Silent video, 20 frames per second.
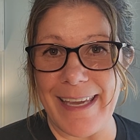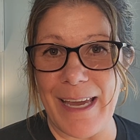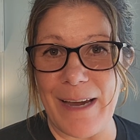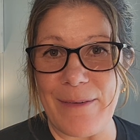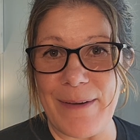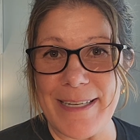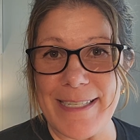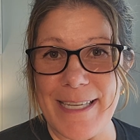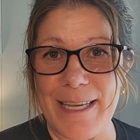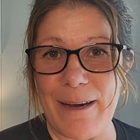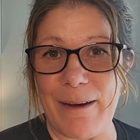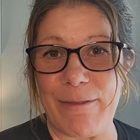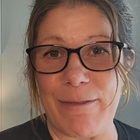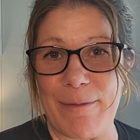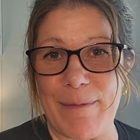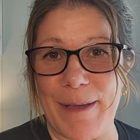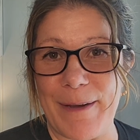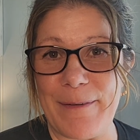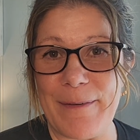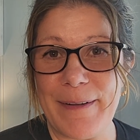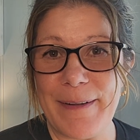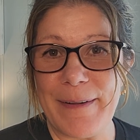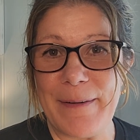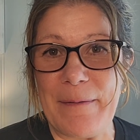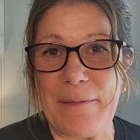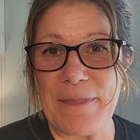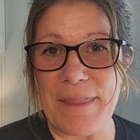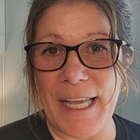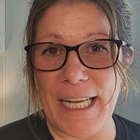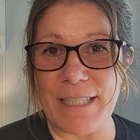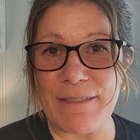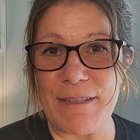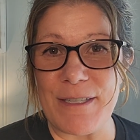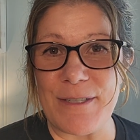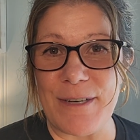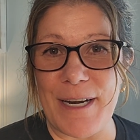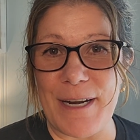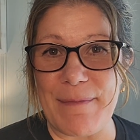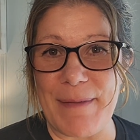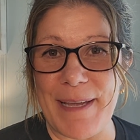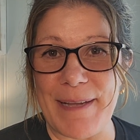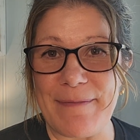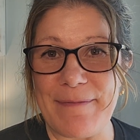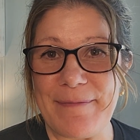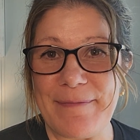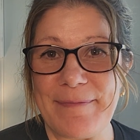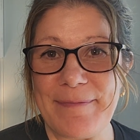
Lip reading: Can't wait to hear from you. Thanks for joining me.